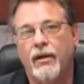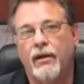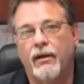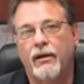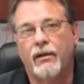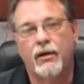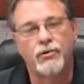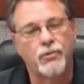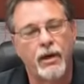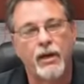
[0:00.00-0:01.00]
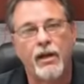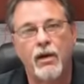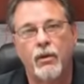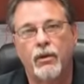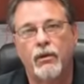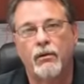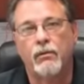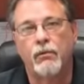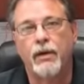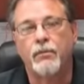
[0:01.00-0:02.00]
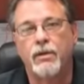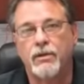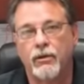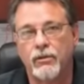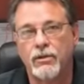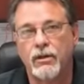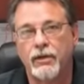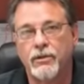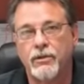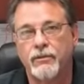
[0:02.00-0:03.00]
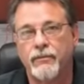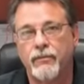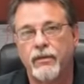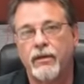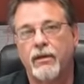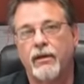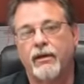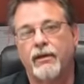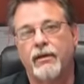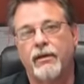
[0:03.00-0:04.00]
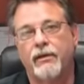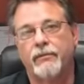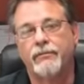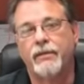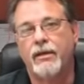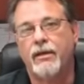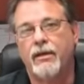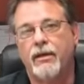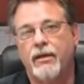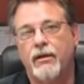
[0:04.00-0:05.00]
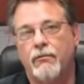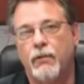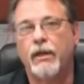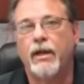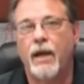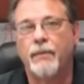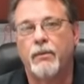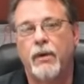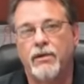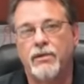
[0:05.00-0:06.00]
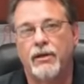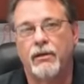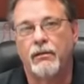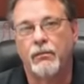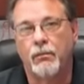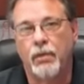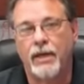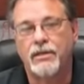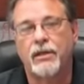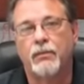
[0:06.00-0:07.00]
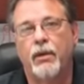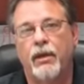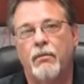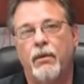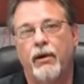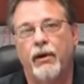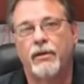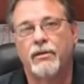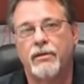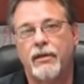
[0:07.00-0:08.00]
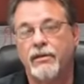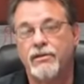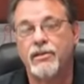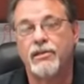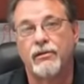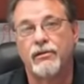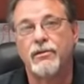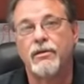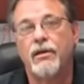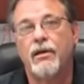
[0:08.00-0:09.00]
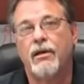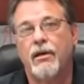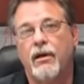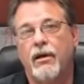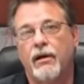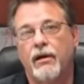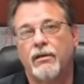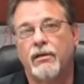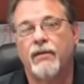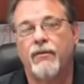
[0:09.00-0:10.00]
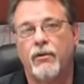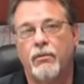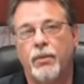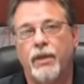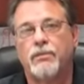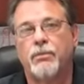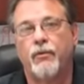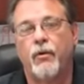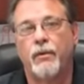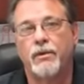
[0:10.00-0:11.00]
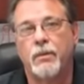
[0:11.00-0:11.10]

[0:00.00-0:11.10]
It goes right along with the right material selection and really optimizing plastic plain bearings and seals to give you the best performance